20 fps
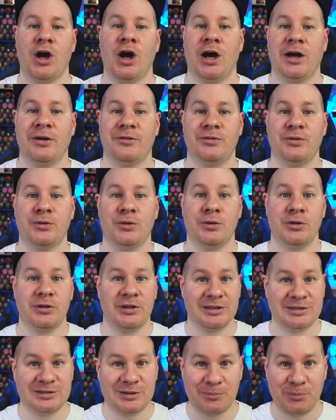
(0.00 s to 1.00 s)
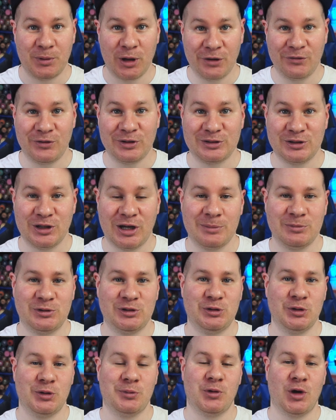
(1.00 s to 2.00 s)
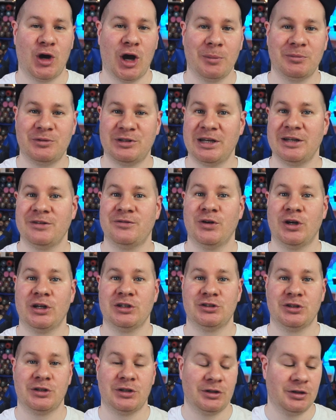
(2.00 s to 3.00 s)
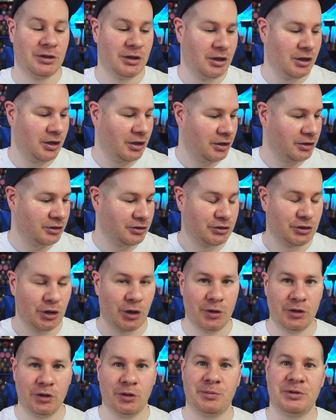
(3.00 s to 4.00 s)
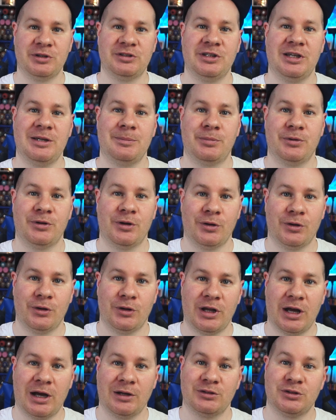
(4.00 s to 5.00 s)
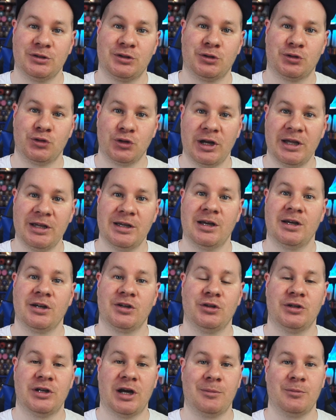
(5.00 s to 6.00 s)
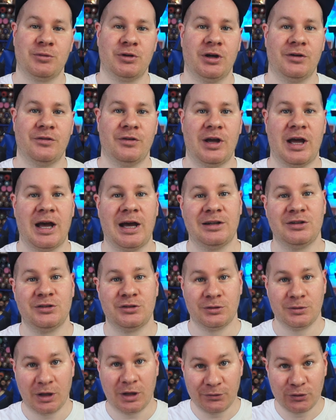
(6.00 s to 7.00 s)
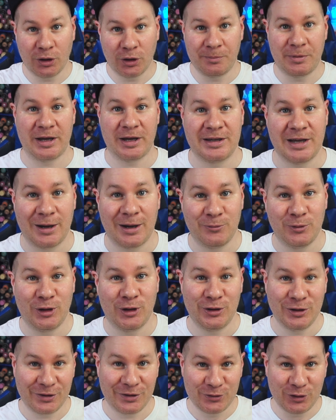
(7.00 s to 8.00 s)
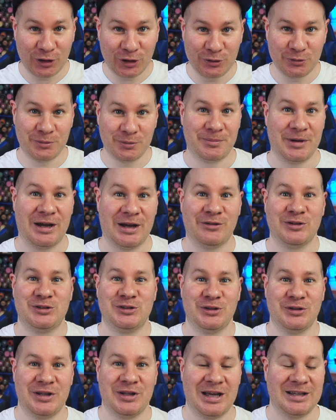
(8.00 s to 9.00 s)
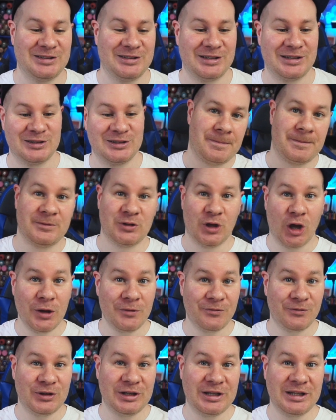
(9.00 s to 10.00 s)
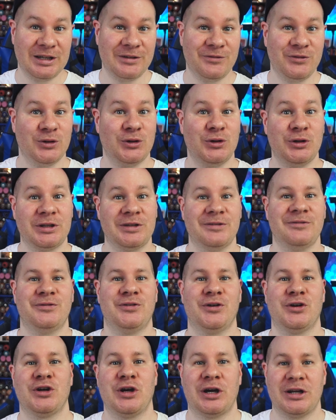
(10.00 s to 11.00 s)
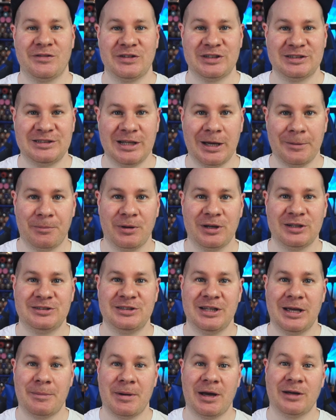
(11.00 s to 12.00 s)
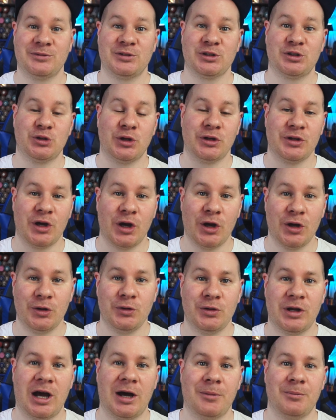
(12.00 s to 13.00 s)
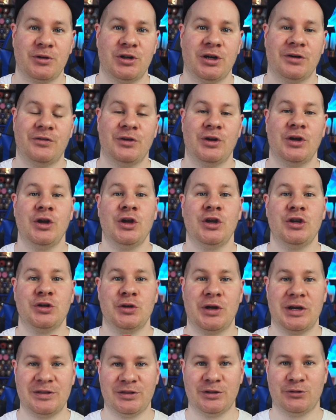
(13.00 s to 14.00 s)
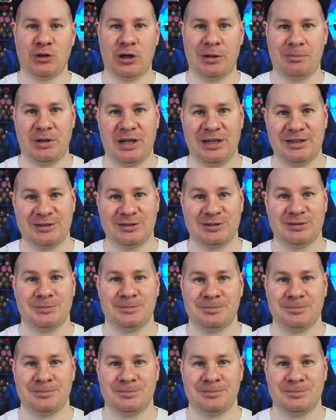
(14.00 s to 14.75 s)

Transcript: I thought this is the perfect time to do a more updated version, go a little bit deeper on how to create a good album cover, and I've got a better camera, I've got a little bit better at doing the editing, so hopefully if you're looking for a kind of a step-by-step how to create your own album cover, you're in the right place.